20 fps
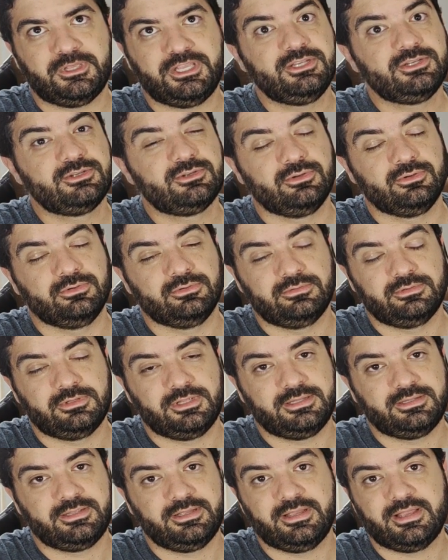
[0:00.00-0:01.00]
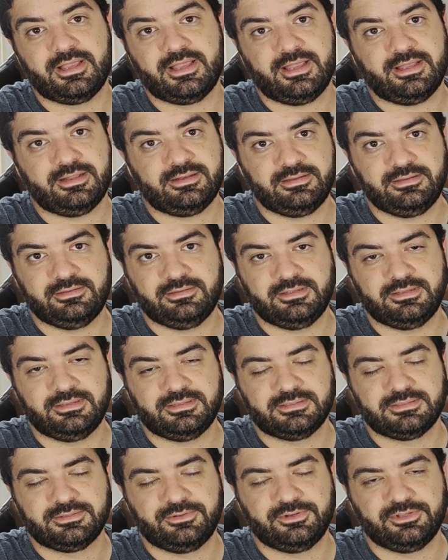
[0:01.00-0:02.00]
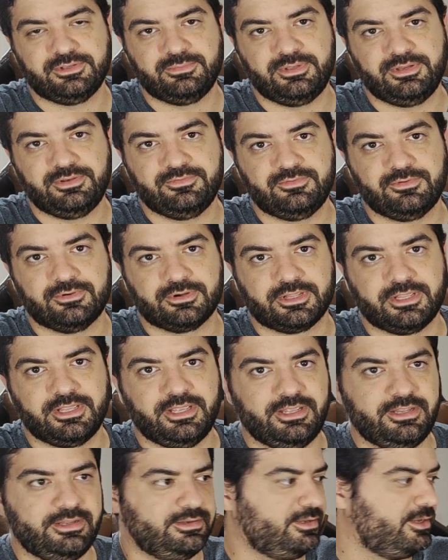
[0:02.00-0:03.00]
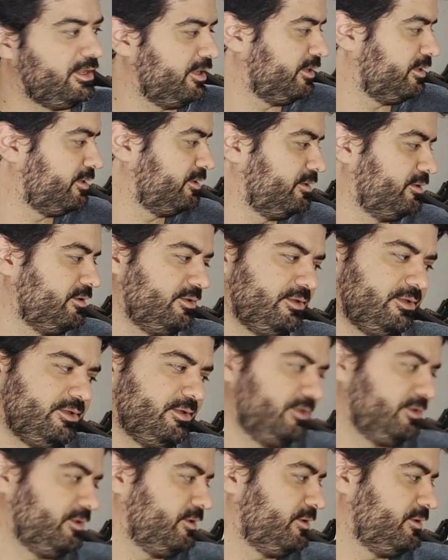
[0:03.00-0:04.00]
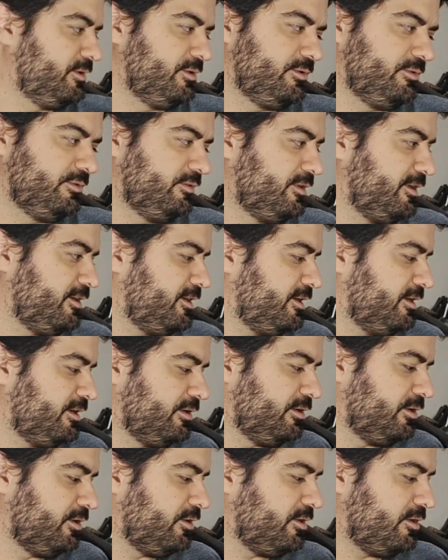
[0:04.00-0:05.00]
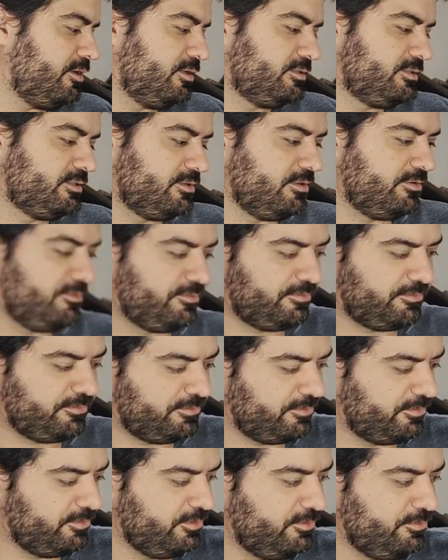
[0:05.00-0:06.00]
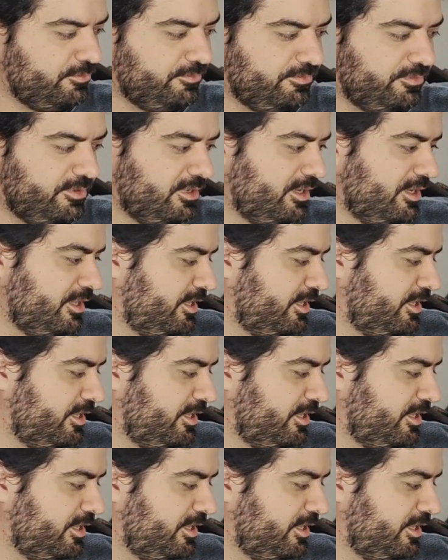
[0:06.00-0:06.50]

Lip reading: issue that they had in the Sonic Mini 4K. Like, there are lots of UV